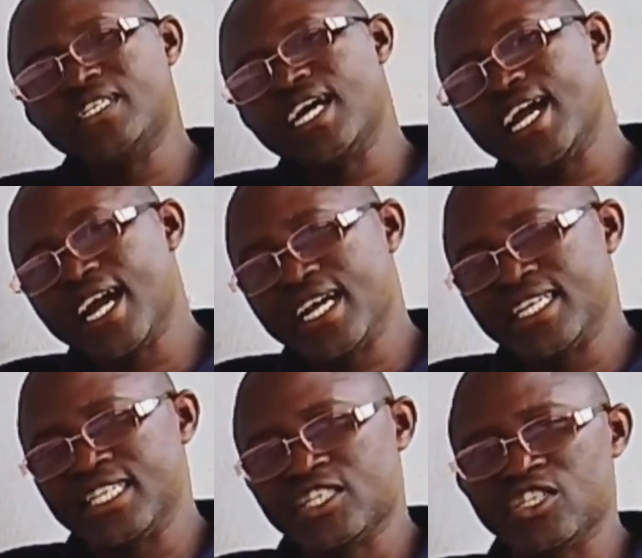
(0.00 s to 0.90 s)

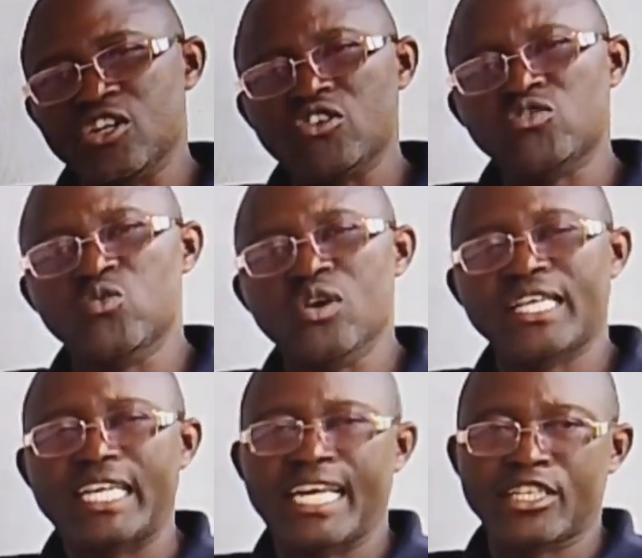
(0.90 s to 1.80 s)
dryer is not
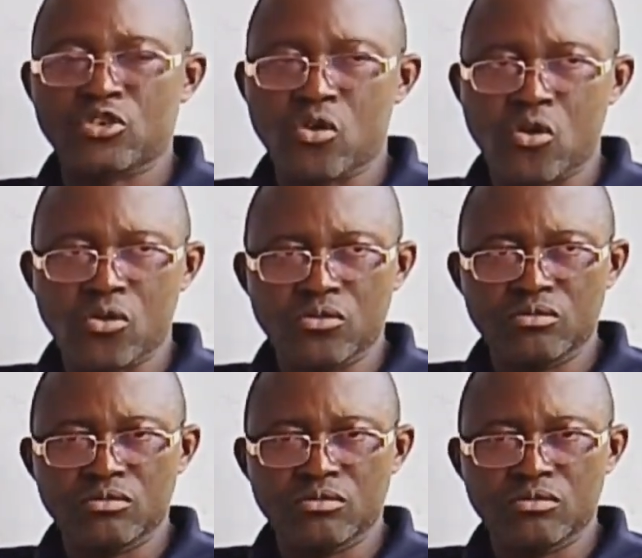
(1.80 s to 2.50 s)
working at all.